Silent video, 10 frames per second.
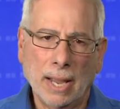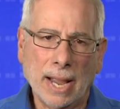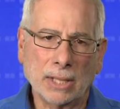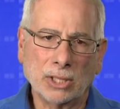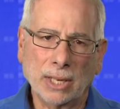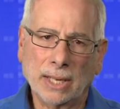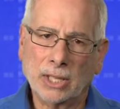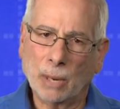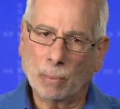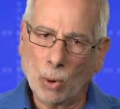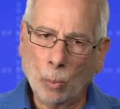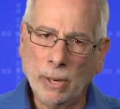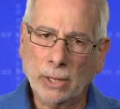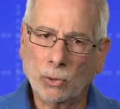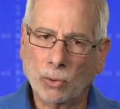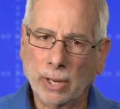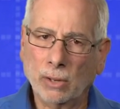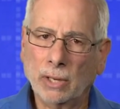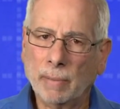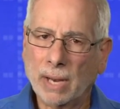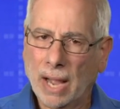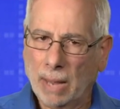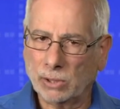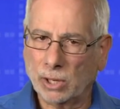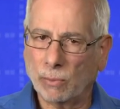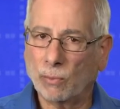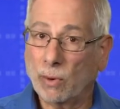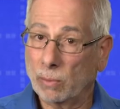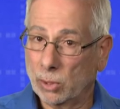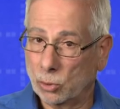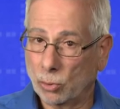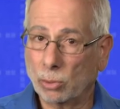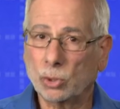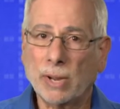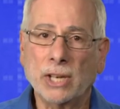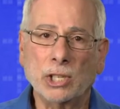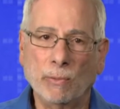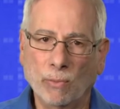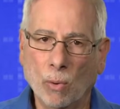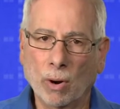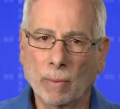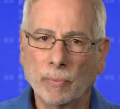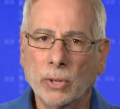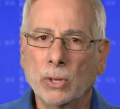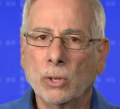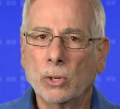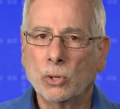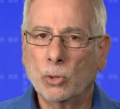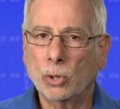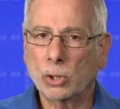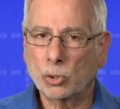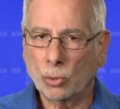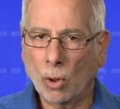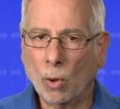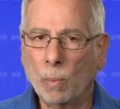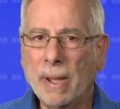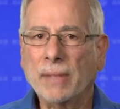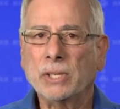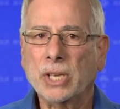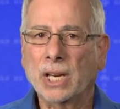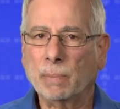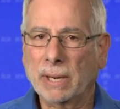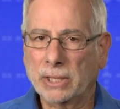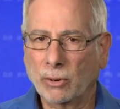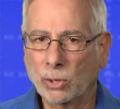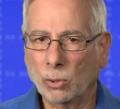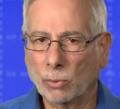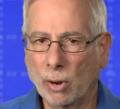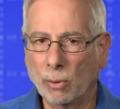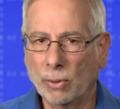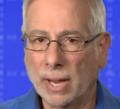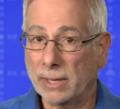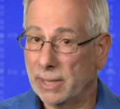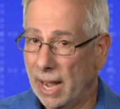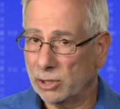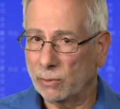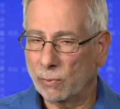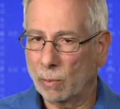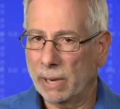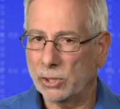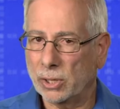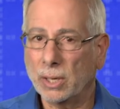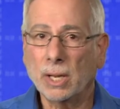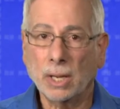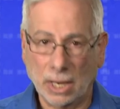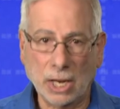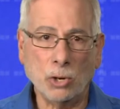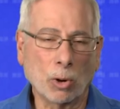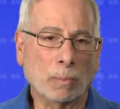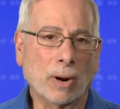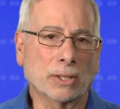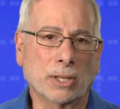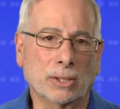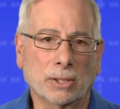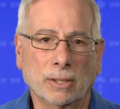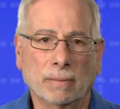and select the appropriate critical limit option from Control Strategy 4 to control pathogenic bacterial growth and toxin formation in your process.